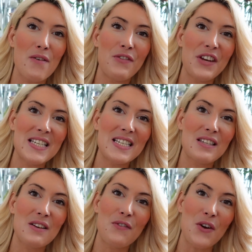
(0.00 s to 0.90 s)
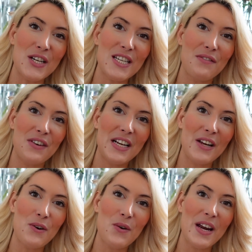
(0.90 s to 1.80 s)
this first
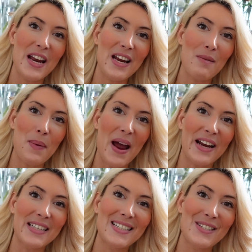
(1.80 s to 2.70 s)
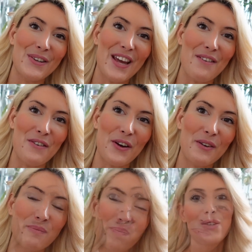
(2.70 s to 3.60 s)
video in Paris together.
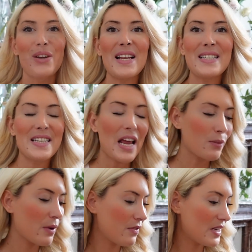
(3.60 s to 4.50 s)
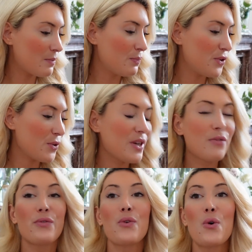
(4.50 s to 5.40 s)
So let's start with this
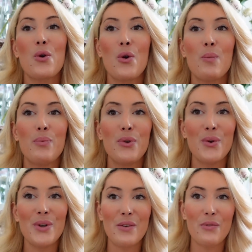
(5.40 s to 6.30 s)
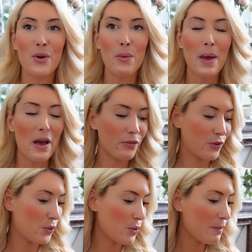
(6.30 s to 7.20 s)
beautiful, beautiful
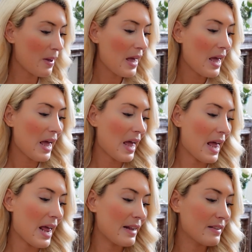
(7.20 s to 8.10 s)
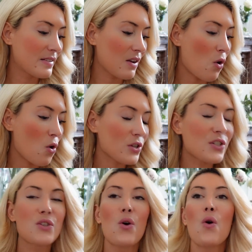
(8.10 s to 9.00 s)
perfume. And
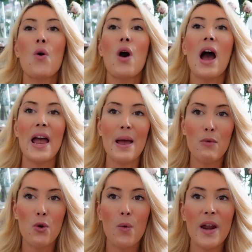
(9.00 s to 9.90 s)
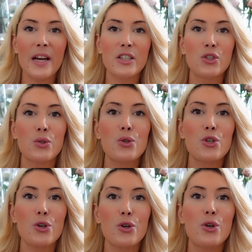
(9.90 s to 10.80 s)
also, I am going to
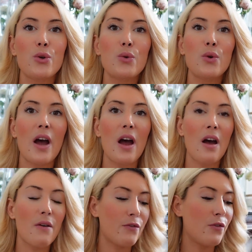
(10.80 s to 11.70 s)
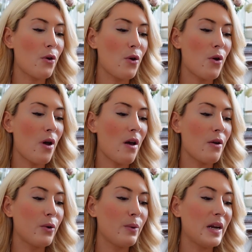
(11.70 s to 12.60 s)
show you the
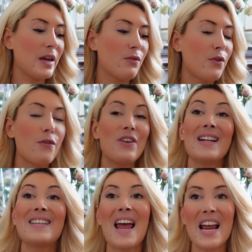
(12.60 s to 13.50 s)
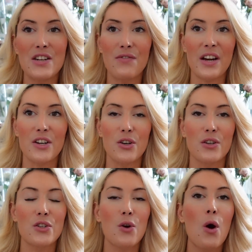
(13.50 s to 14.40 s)
vintage
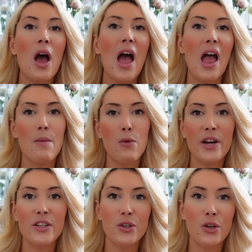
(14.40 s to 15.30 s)
version. So I am going to